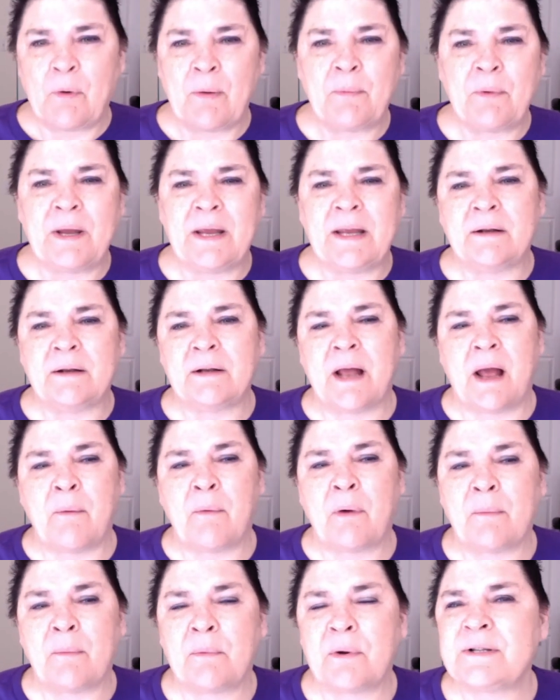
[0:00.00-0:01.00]
when we
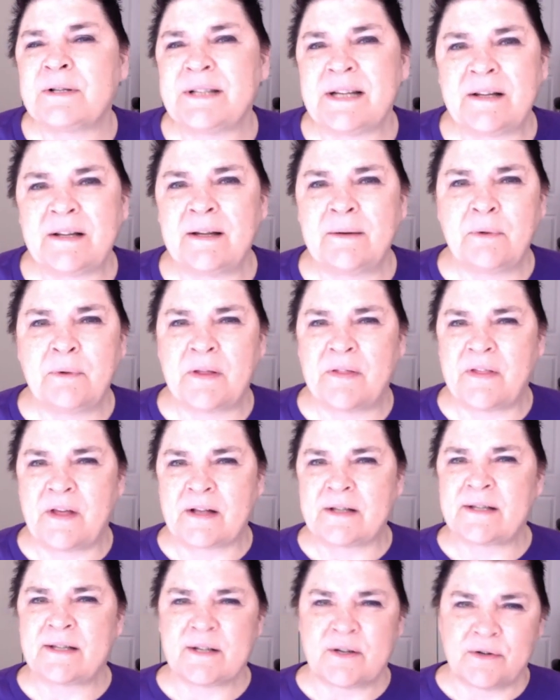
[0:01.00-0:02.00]
when we're dealing with
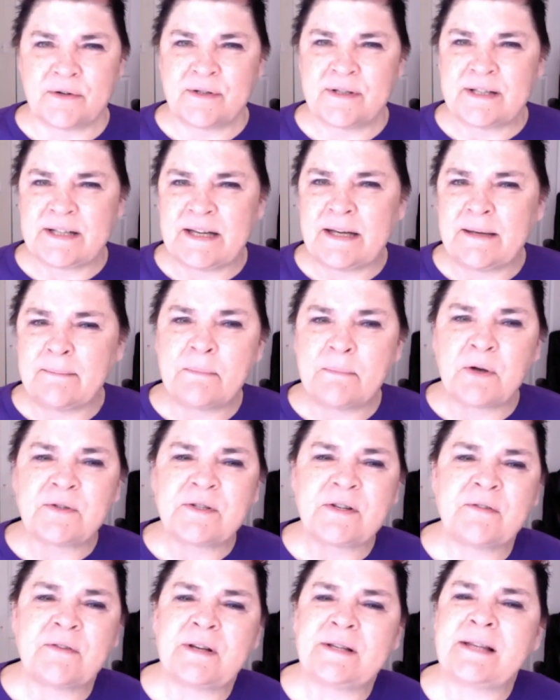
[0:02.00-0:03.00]
uncertainty
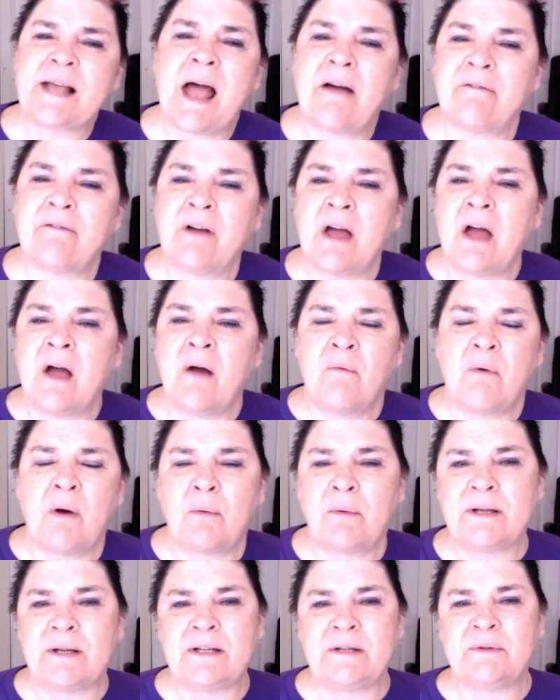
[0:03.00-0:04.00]
most of us have what
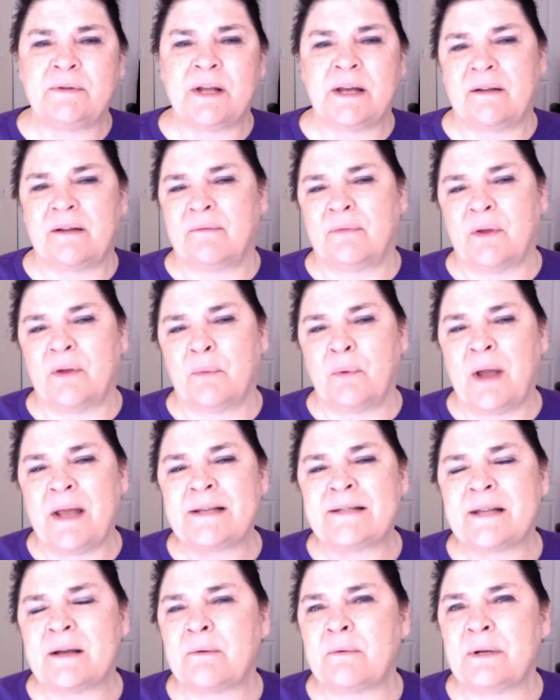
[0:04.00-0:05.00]
we the the
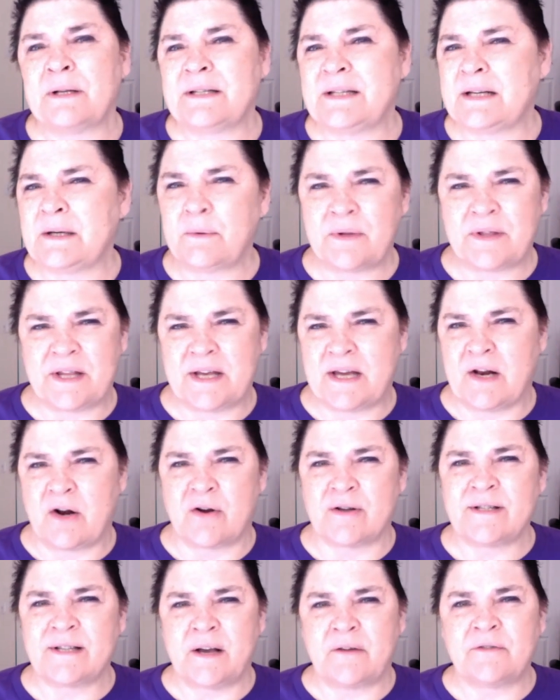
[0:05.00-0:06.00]
ways that we deal with it
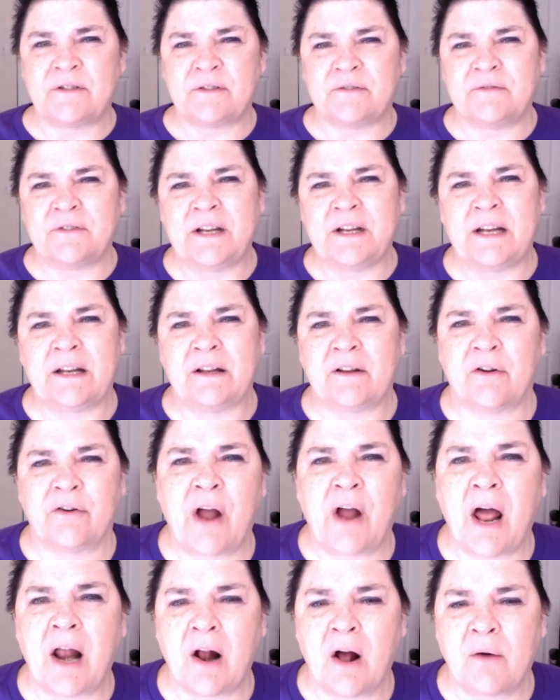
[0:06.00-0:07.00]
are self-defeating they're
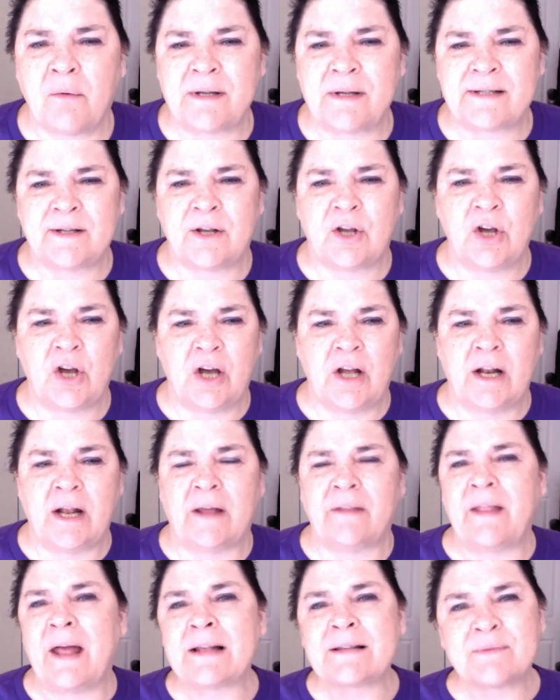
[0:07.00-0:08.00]
not always good
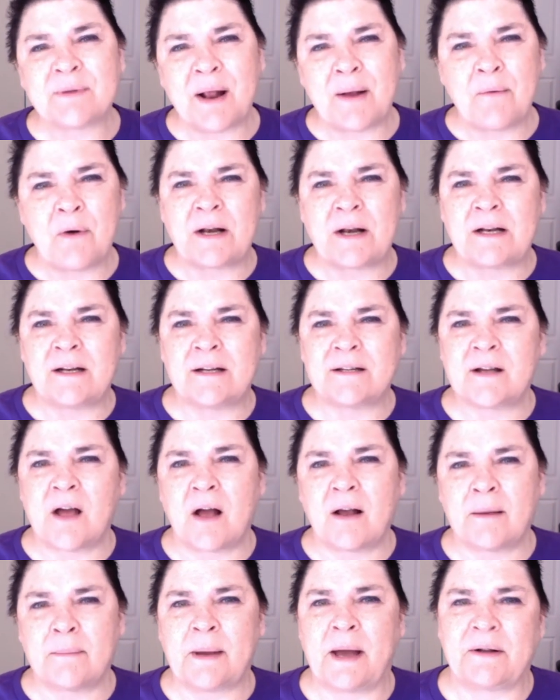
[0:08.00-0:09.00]
and that's what i wanted to
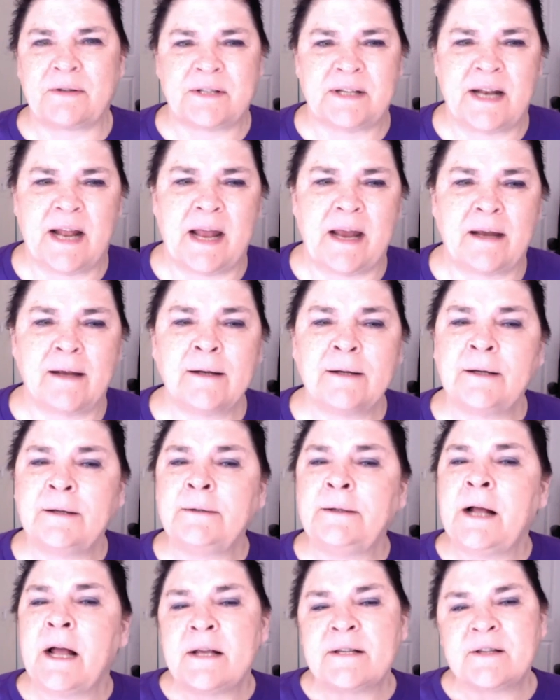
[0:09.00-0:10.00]
talk about today
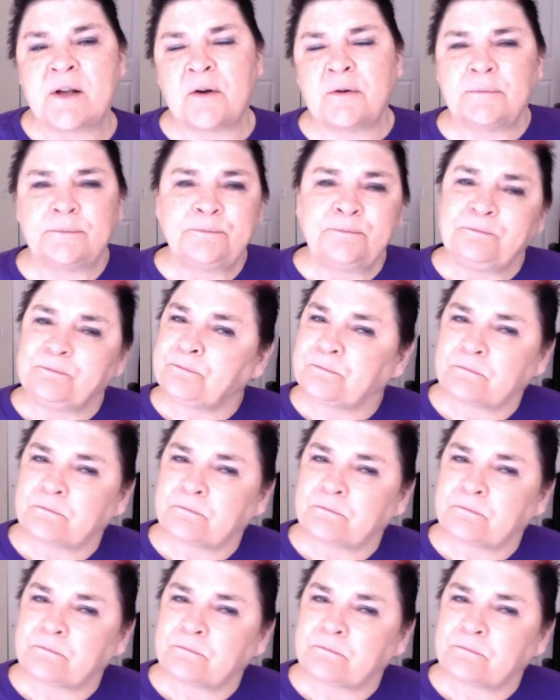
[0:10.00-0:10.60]
so